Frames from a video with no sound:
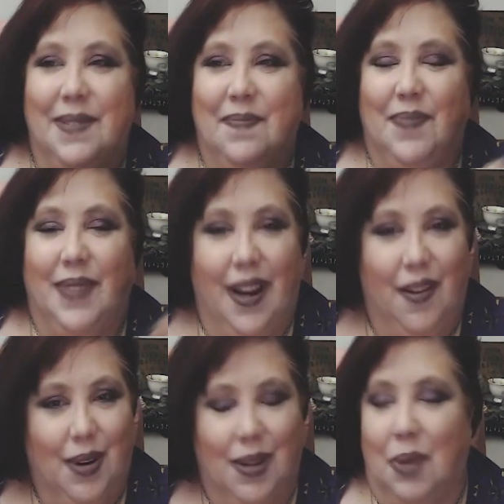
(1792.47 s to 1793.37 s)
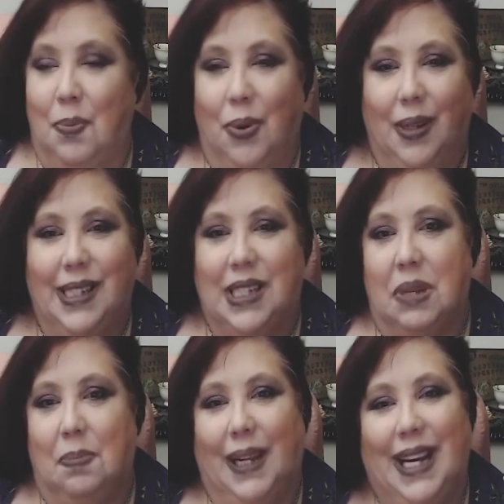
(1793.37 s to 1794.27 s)
There were the bullies of
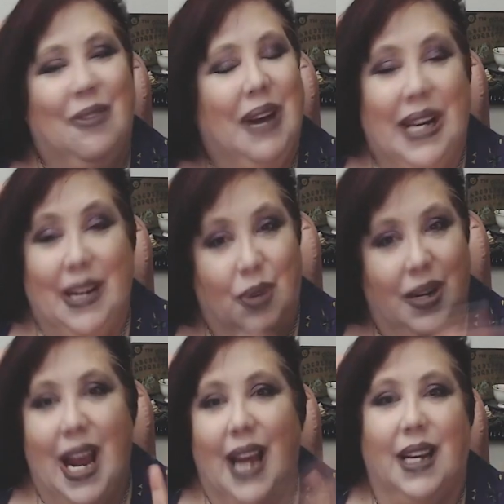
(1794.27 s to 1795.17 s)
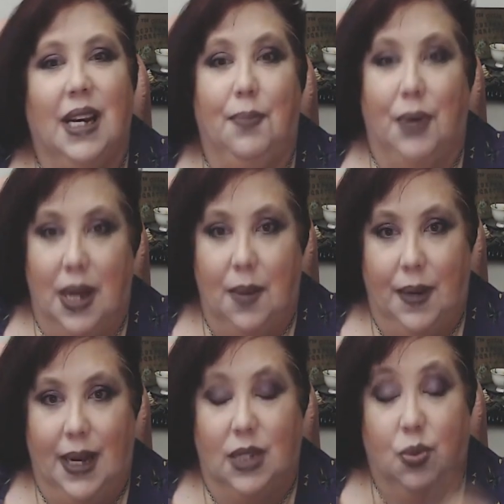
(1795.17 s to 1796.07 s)
the playground, and we're not going to put up
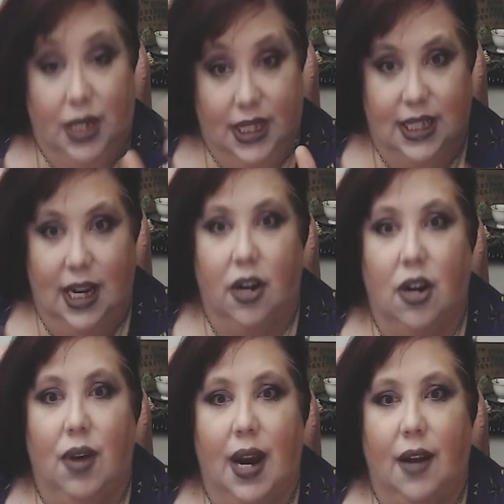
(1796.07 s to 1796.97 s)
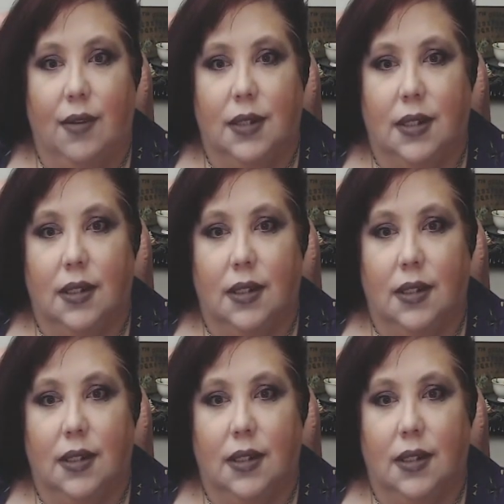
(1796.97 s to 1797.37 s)
against. We're going to stand our ground.